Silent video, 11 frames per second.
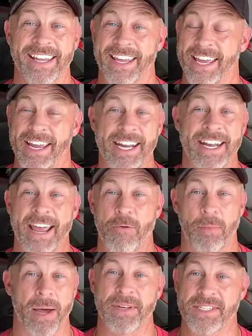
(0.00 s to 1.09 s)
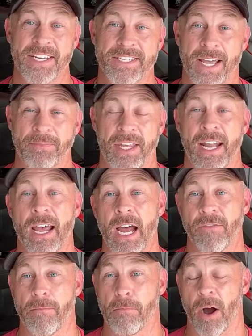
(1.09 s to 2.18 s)
any day we'll probably see something
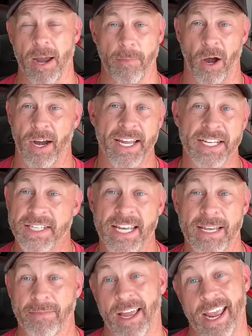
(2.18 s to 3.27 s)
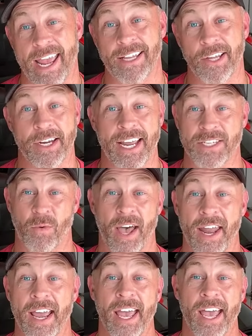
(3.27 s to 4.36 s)
from Mary Barra and team like, hey, look, guess
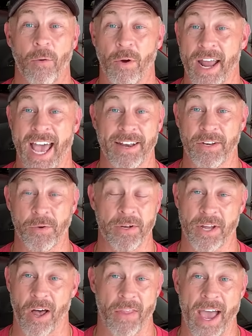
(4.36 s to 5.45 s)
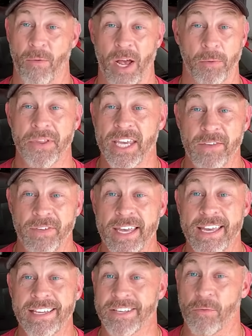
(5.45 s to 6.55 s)
what? We're not doing all that well with
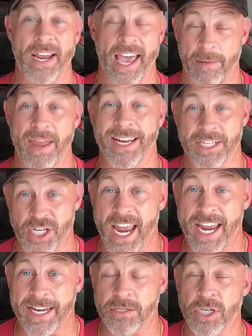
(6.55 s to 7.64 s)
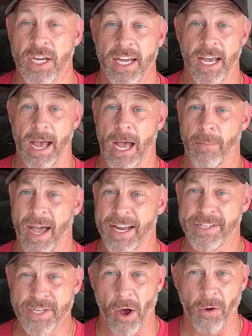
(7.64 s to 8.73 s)
EVs, and we got to make a change. Um, I
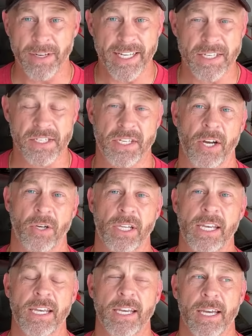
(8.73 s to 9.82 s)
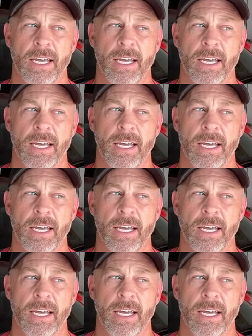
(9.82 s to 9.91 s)
don't necessarily